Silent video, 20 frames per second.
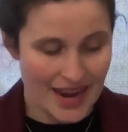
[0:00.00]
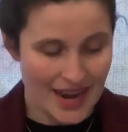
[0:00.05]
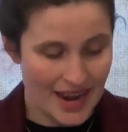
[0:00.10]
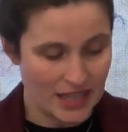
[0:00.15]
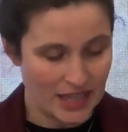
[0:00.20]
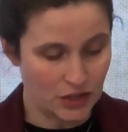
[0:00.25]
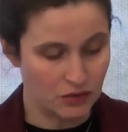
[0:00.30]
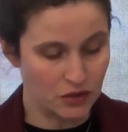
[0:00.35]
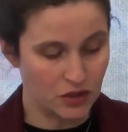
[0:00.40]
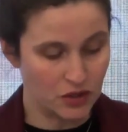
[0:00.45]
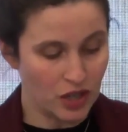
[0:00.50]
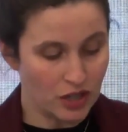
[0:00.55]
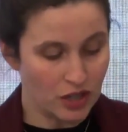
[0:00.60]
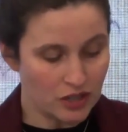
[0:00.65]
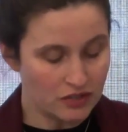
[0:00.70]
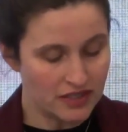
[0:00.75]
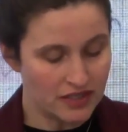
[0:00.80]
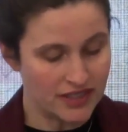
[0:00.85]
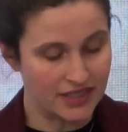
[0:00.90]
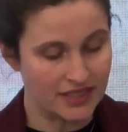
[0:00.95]
As a result
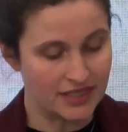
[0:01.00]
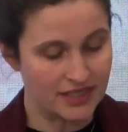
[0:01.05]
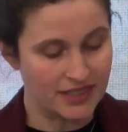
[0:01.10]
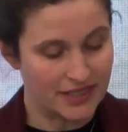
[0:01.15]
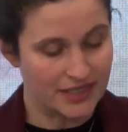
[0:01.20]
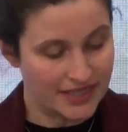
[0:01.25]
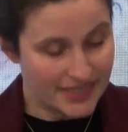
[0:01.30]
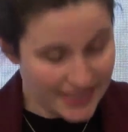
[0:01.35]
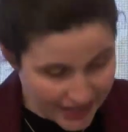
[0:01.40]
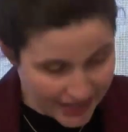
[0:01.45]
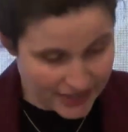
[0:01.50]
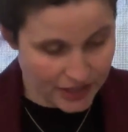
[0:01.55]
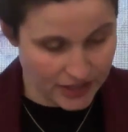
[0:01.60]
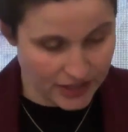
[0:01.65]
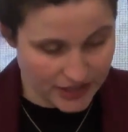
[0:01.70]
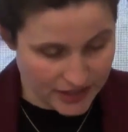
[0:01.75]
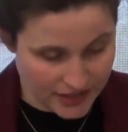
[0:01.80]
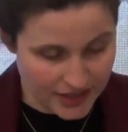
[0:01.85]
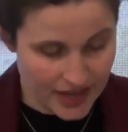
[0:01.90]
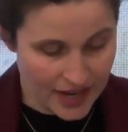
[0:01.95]
of this
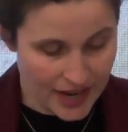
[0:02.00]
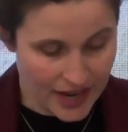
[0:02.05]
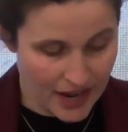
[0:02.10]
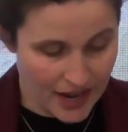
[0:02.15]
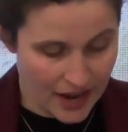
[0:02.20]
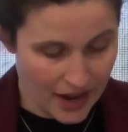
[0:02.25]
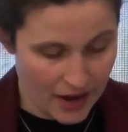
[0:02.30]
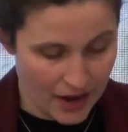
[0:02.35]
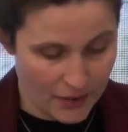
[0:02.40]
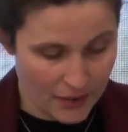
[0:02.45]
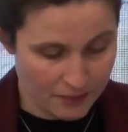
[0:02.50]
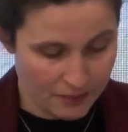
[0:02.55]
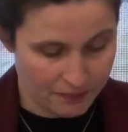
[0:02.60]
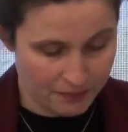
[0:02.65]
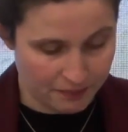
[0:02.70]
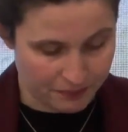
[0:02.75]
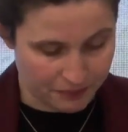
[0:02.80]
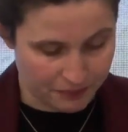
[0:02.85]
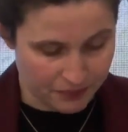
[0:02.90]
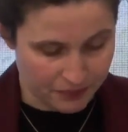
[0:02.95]
tension,
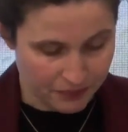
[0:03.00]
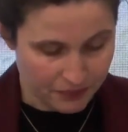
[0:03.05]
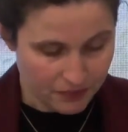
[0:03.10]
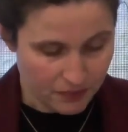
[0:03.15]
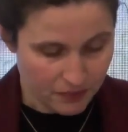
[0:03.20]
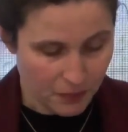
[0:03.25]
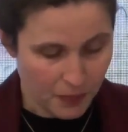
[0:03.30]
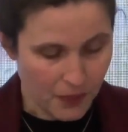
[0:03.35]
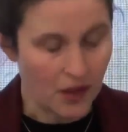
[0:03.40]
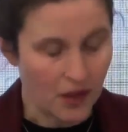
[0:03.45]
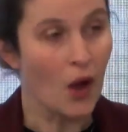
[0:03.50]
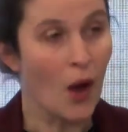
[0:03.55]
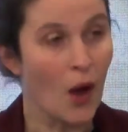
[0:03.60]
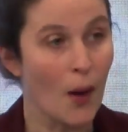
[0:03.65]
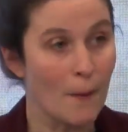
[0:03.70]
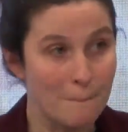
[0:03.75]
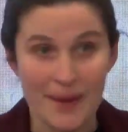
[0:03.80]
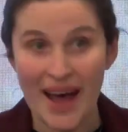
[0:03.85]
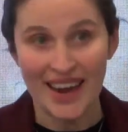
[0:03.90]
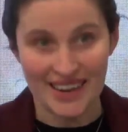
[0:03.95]
a
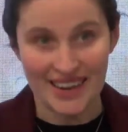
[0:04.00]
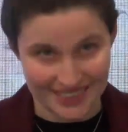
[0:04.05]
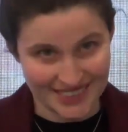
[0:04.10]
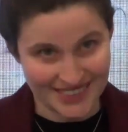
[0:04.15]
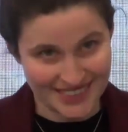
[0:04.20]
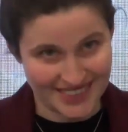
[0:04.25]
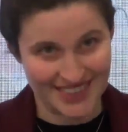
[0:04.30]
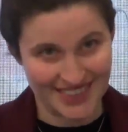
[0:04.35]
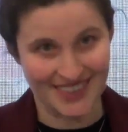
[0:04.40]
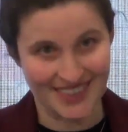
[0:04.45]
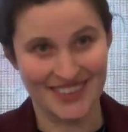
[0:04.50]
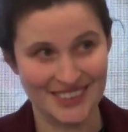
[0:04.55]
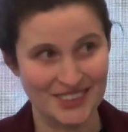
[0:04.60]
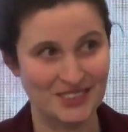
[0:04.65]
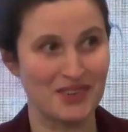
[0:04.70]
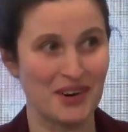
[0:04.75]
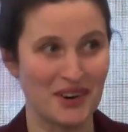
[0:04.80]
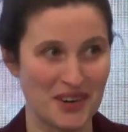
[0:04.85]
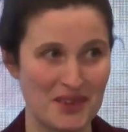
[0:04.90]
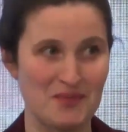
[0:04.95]
balance, and this is
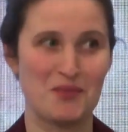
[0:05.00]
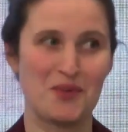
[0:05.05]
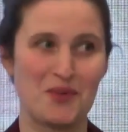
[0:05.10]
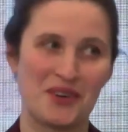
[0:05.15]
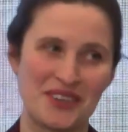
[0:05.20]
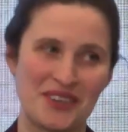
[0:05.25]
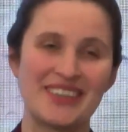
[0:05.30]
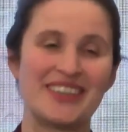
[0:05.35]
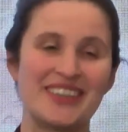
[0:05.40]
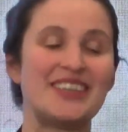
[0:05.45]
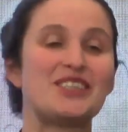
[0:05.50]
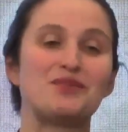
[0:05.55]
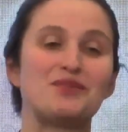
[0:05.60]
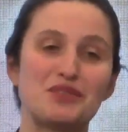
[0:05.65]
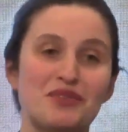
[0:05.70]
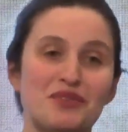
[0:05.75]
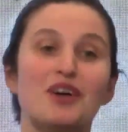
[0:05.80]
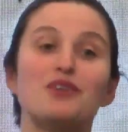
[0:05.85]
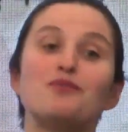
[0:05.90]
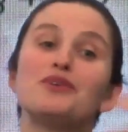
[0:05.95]
very important, needs to be
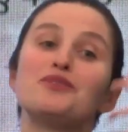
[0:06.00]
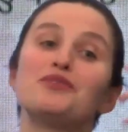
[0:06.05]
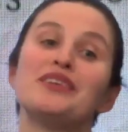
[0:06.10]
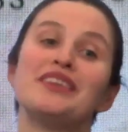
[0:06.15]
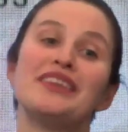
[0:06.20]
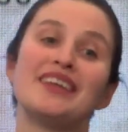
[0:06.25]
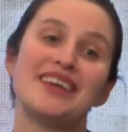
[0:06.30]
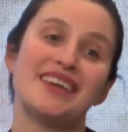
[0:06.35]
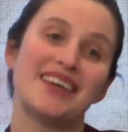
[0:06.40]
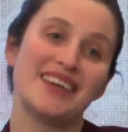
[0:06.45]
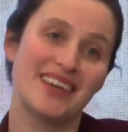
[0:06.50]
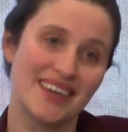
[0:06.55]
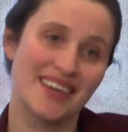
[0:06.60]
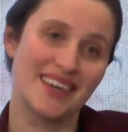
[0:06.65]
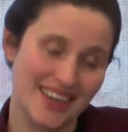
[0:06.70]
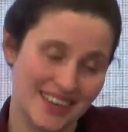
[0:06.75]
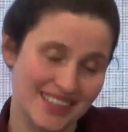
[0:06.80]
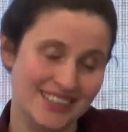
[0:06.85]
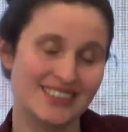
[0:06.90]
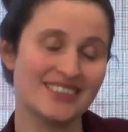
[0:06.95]
found between the
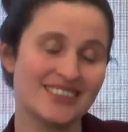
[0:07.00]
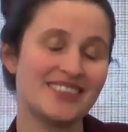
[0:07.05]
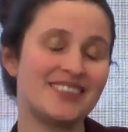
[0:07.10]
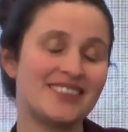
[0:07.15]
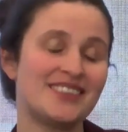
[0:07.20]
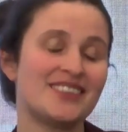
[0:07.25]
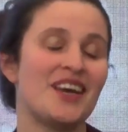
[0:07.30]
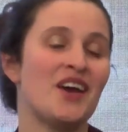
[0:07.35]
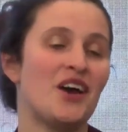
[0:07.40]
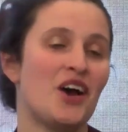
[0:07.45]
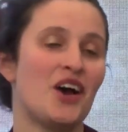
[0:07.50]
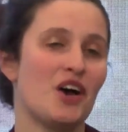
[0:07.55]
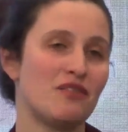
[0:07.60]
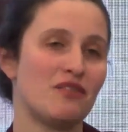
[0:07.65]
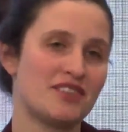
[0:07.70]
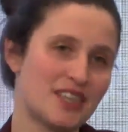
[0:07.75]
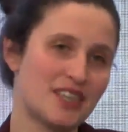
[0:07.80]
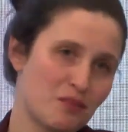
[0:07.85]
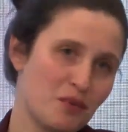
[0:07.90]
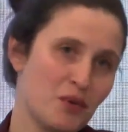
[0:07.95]
interests
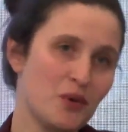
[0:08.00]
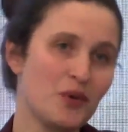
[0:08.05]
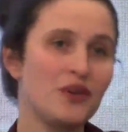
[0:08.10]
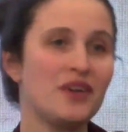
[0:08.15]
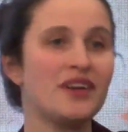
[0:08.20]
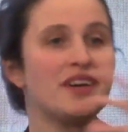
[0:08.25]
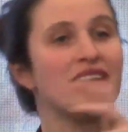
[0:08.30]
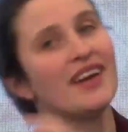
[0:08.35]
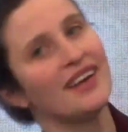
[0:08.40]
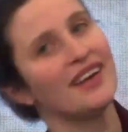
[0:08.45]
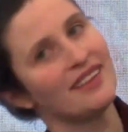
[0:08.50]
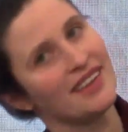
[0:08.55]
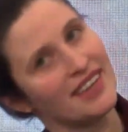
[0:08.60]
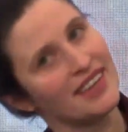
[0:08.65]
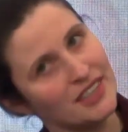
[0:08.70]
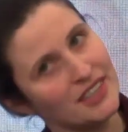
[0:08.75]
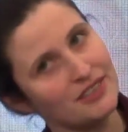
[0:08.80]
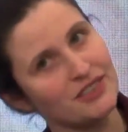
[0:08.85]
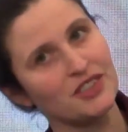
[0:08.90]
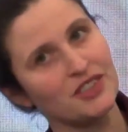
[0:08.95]
of a SEP holder and the
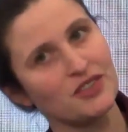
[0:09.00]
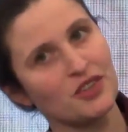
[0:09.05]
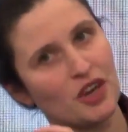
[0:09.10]
interests